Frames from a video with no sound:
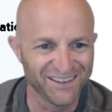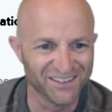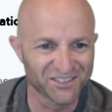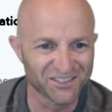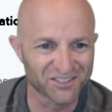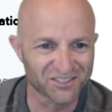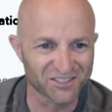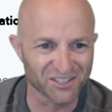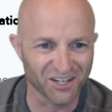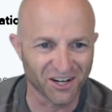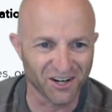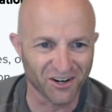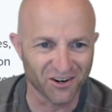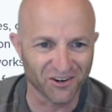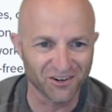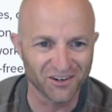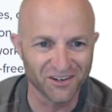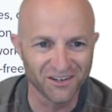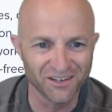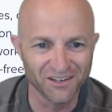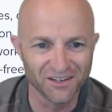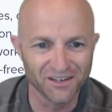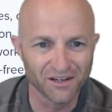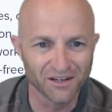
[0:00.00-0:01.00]
So,
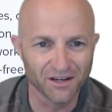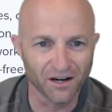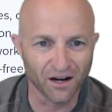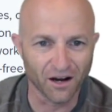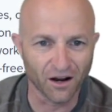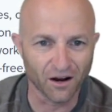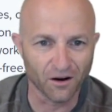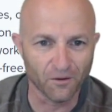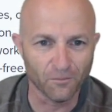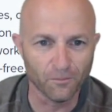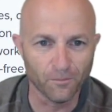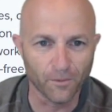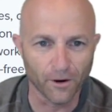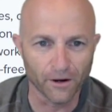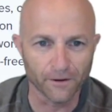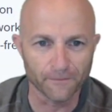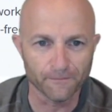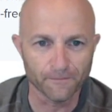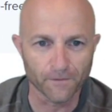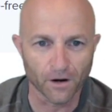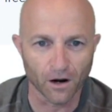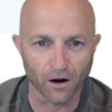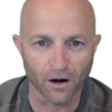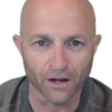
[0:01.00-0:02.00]

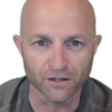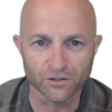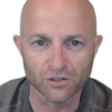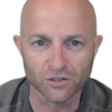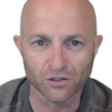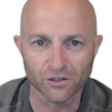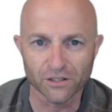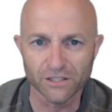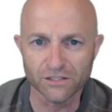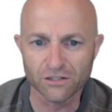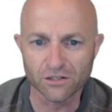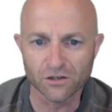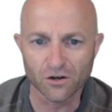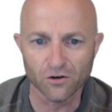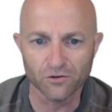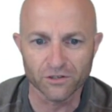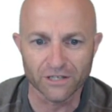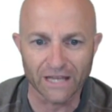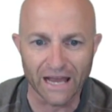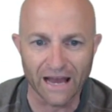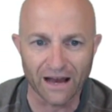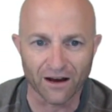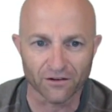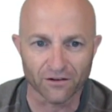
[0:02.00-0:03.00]
but all right, so let's go
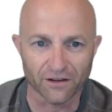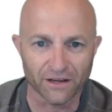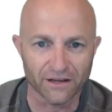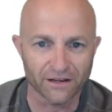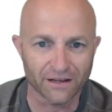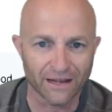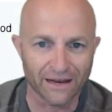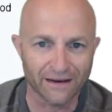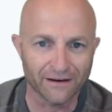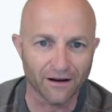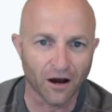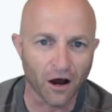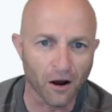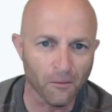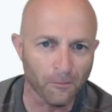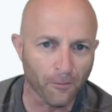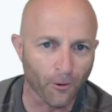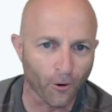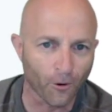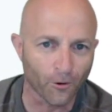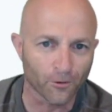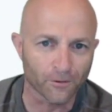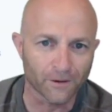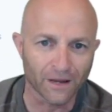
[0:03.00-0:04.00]
down and
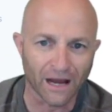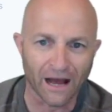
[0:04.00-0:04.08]
Uphold.